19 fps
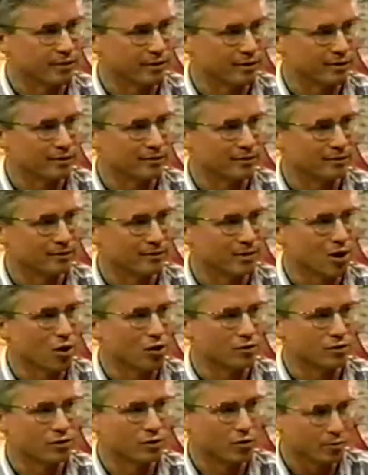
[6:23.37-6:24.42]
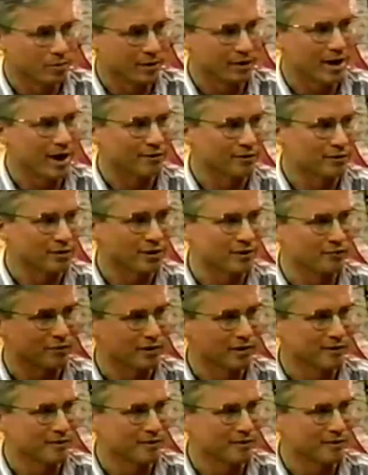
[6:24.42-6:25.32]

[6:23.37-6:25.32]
That's it. Oh, so yeah. you're a big Havlicek fan?